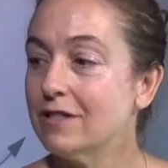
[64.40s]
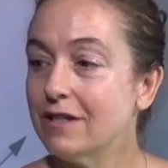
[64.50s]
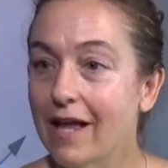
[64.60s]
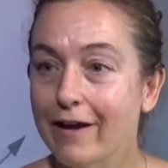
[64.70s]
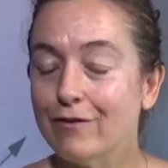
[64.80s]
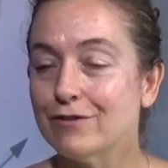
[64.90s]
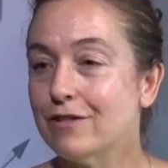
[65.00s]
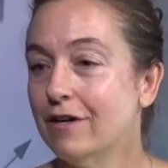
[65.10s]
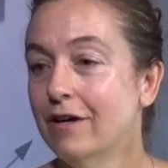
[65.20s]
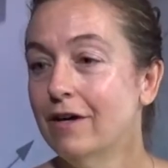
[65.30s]
and layers
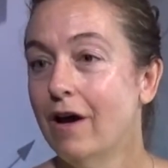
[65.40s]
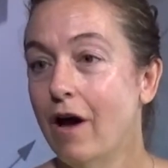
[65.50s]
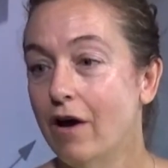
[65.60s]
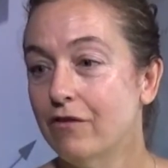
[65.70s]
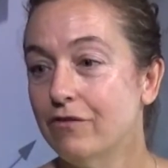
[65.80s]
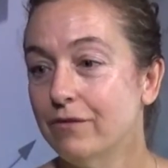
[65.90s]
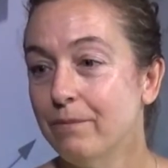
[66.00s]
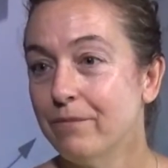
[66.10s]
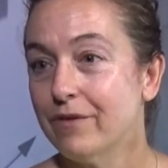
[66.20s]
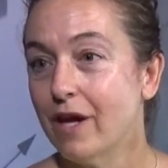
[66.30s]
of
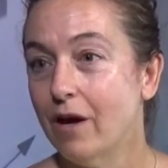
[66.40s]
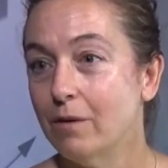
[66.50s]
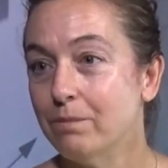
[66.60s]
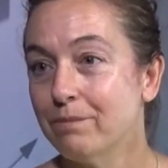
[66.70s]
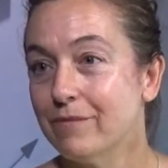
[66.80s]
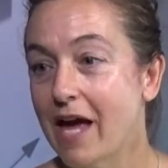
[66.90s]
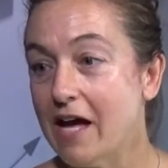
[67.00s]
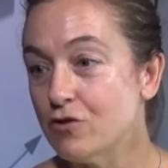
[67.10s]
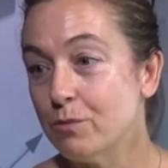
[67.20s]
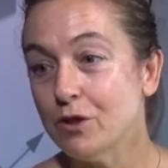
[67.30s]

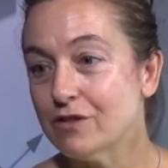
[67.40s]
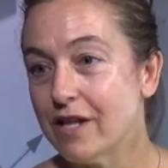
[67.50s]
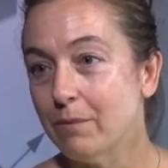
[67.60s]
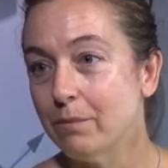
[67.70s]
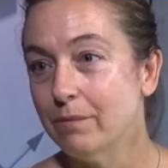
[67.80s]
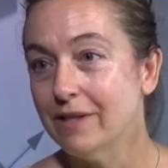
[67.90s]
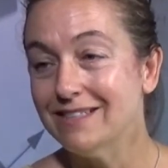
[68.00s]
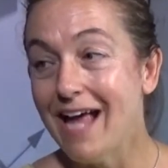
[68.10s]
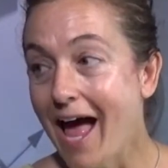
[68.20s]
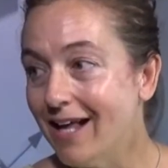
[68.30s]
attributes and
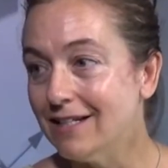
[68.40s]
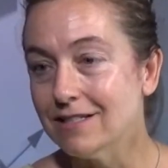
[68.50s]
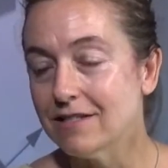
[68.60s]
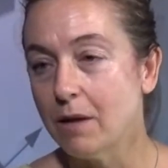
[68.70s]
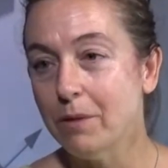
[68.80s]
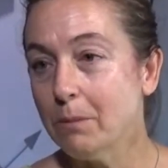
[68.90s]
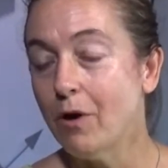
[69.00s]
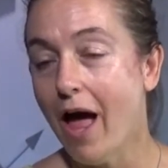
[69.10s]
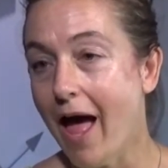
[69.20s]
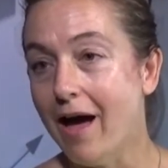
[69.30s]
talents that people
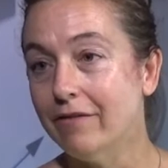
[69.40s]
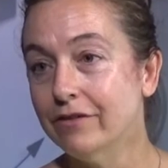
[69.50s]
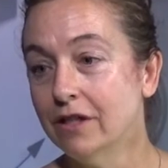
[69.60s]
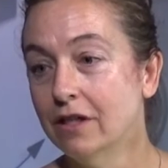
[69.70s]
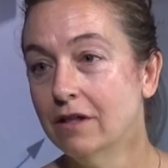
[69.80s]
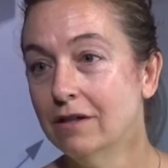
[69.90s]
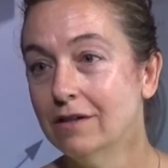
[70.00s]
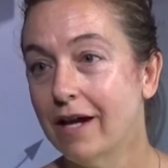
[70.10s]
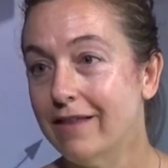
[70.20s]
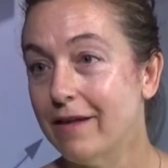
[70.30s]
have
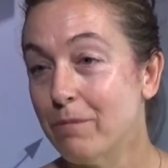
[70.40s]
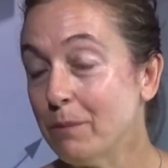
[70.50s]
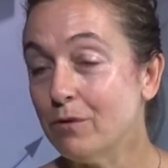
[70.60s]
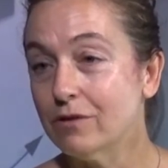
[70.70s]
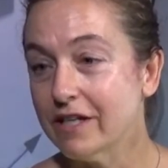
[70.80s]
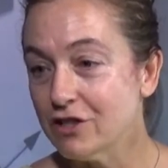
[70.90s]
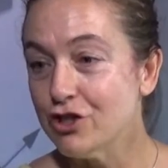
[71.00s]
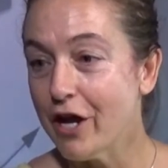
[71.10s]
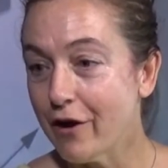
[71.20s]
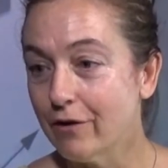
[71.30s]
and that people can
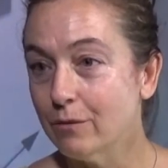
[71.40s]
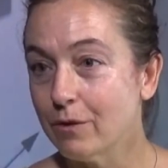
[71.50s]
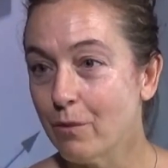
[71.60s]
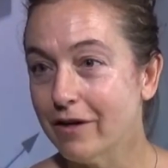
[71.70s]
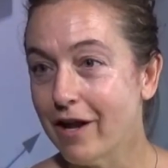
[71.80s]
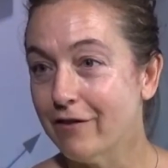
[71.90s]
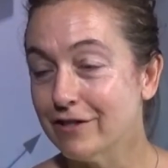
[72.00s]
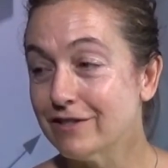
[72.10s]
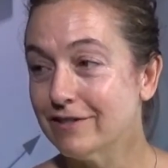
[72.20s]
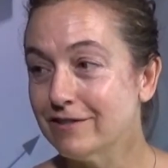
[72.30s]
share with one another.
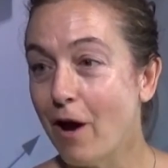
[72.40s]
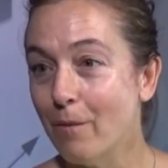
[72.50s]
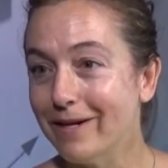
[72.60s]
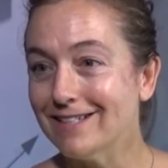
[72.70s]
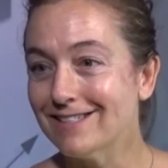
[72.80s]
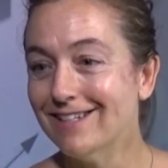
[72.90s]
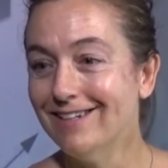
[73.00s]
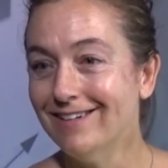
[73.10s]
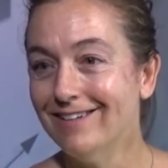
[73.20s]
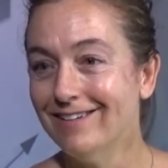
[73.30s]
It's always,
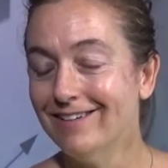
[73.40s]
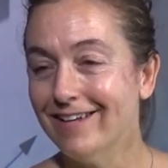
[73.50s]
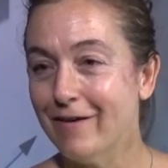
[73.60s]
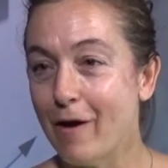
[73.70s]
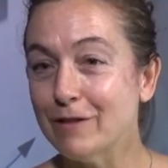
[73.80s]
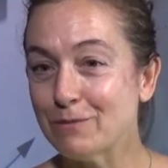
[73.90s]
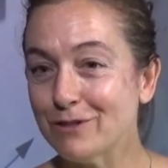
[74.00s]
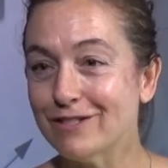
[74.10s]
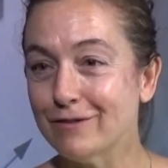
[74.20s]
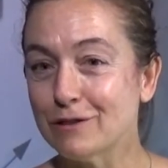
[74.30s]
it always
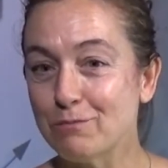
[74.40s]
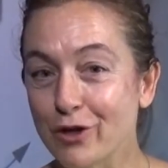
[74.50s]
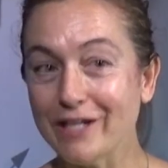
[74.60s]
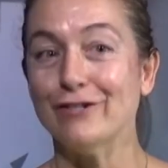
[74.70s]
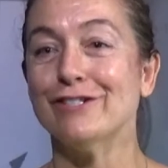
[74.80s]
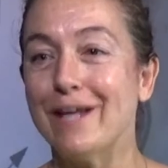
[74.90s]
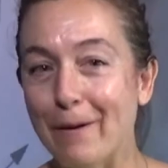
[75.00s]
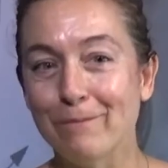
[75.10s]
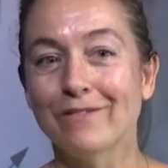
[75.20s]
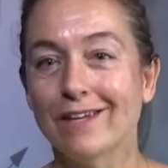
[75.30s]
puts a little spring in your step,
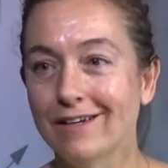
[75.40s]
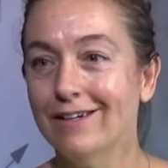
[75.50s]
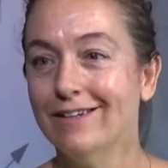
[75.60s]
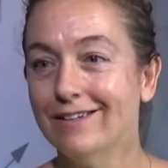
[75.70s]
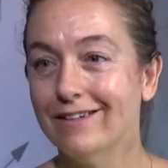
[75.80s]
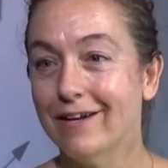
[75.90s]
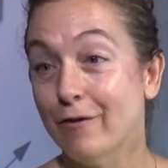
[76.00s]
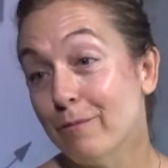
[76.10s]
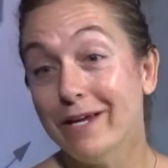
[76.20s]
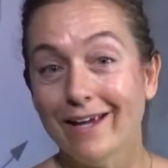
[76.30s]

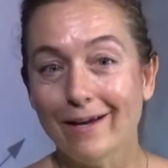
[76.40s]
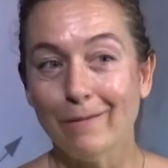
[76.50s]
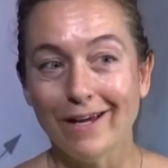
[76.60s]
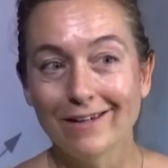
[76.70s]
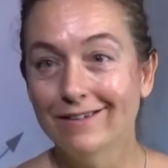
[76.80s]
or me anyway.